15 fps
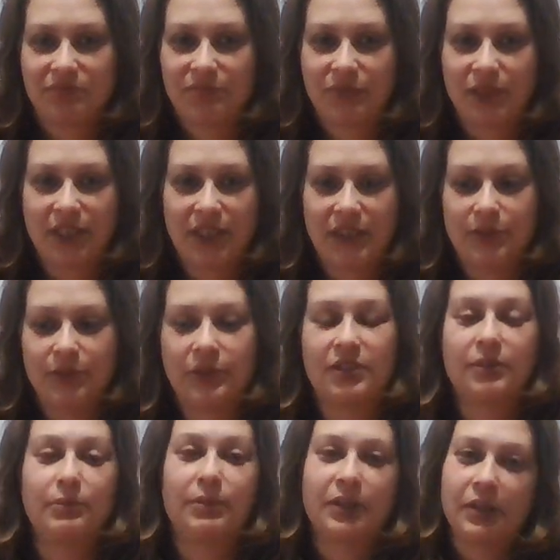really use the
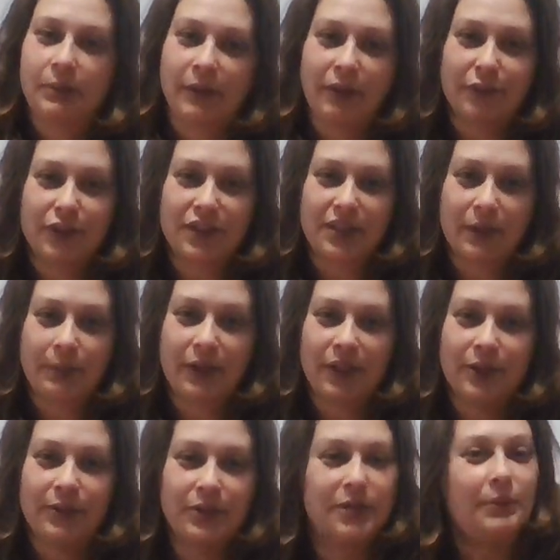book, but for somebody
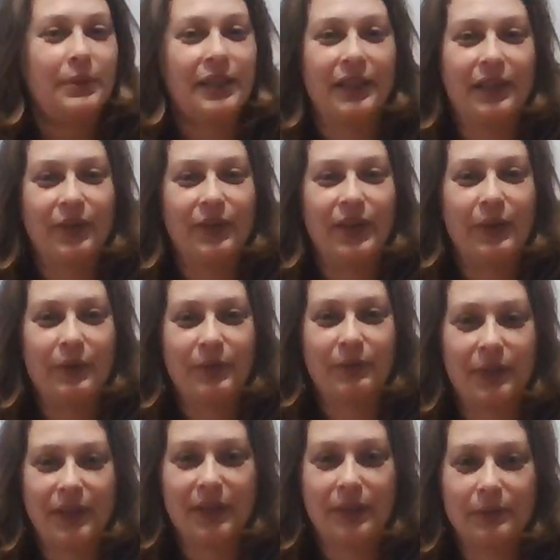who's a beginner, they would
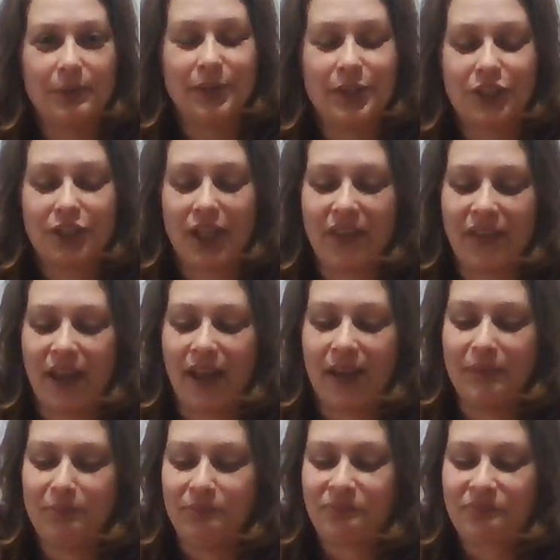really appreciate
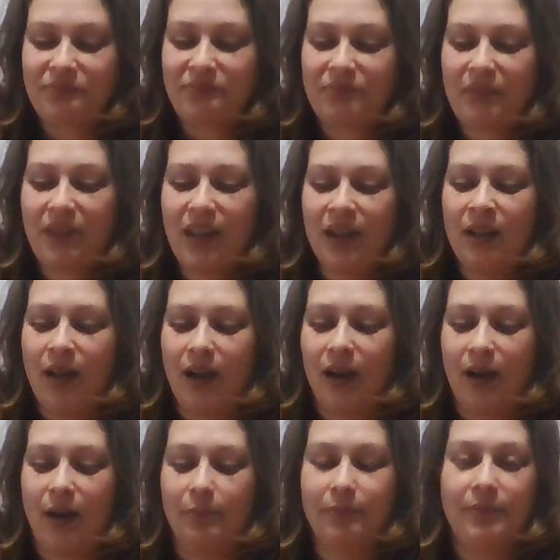that.
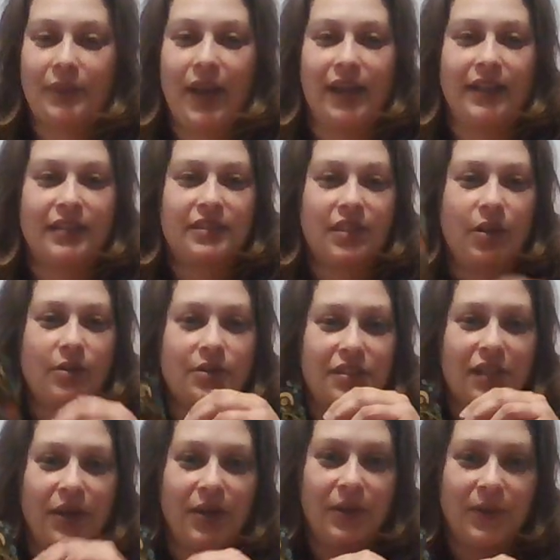And it's
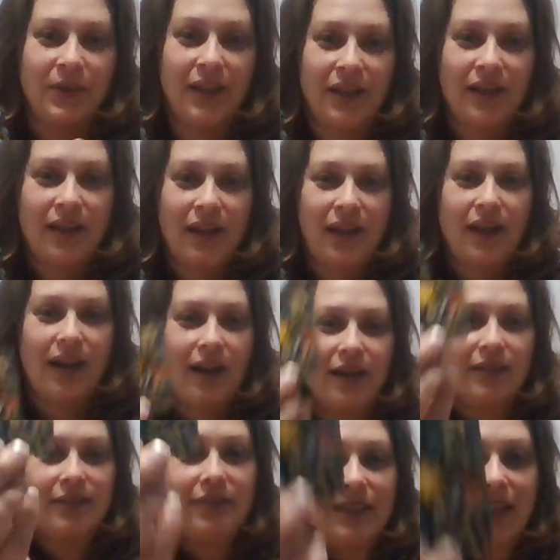also
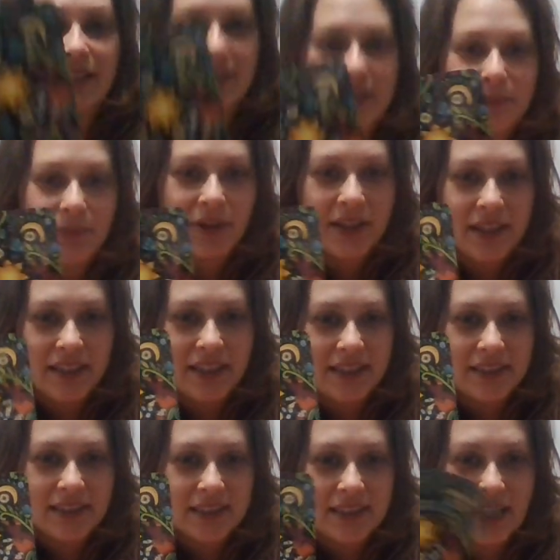got some really
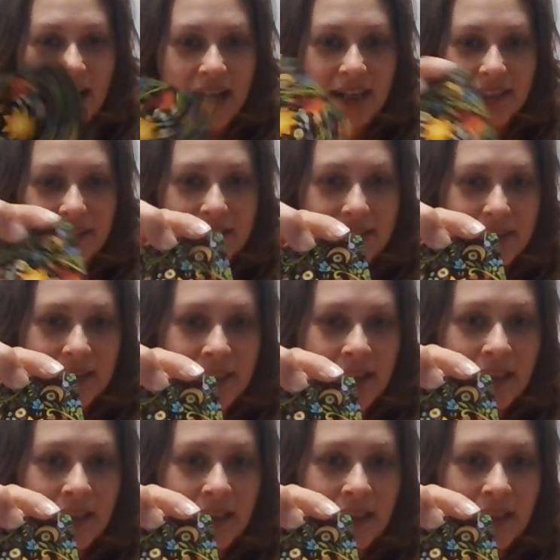neat designs,